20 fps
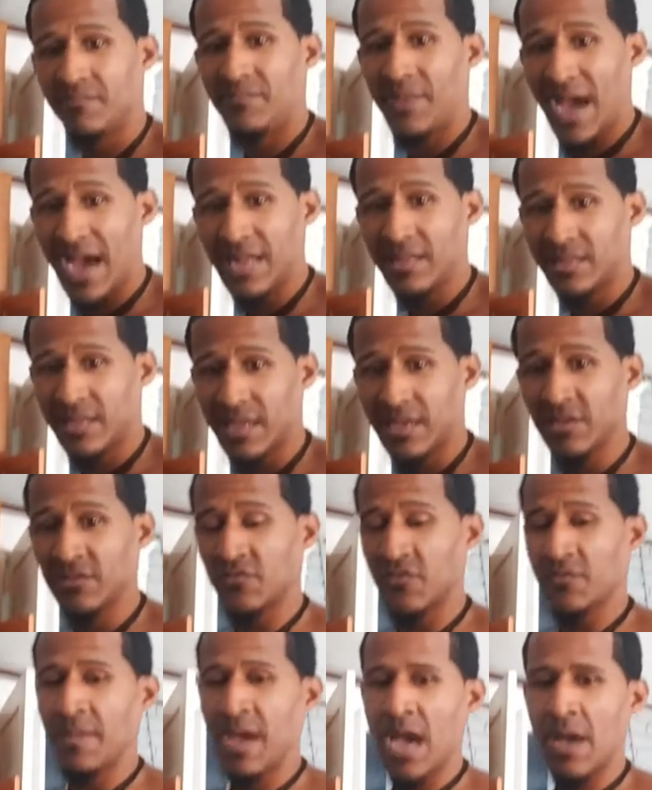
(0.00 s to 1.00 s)
bad things
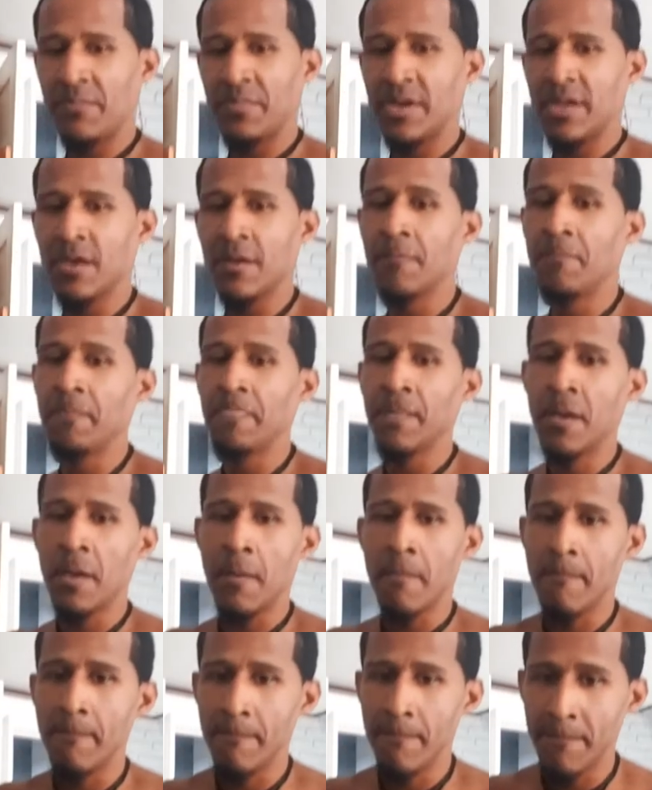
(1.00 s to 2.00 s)
from happening?
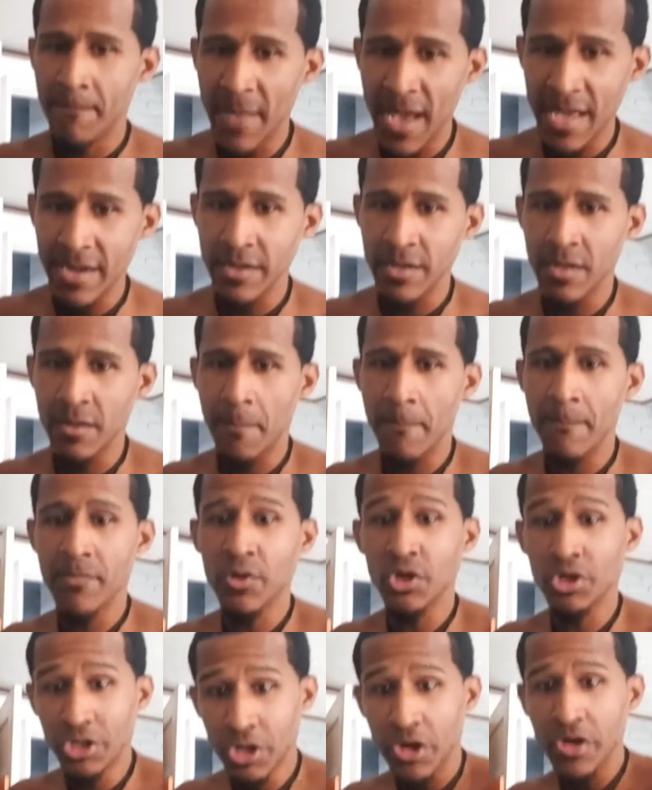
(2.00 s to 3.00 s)
Men.
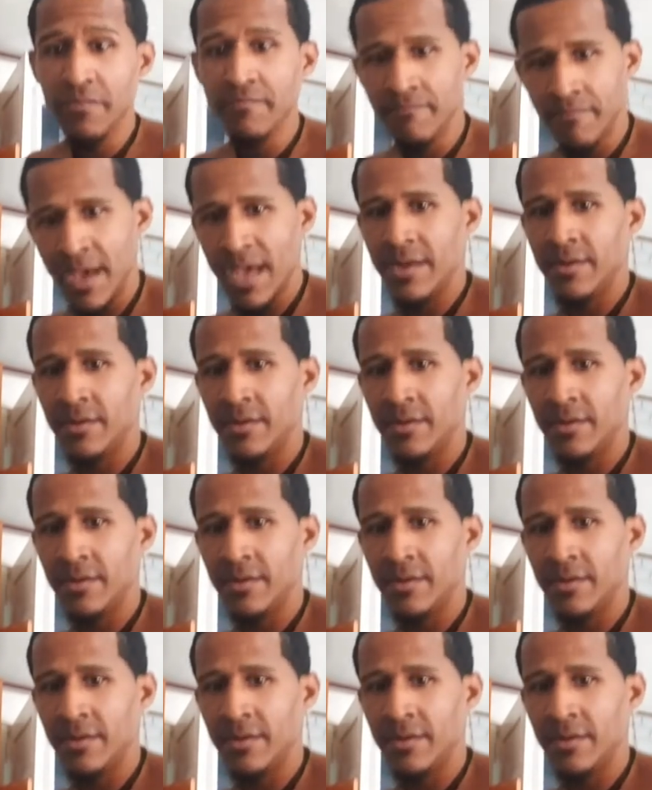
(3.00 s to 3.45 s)
Good,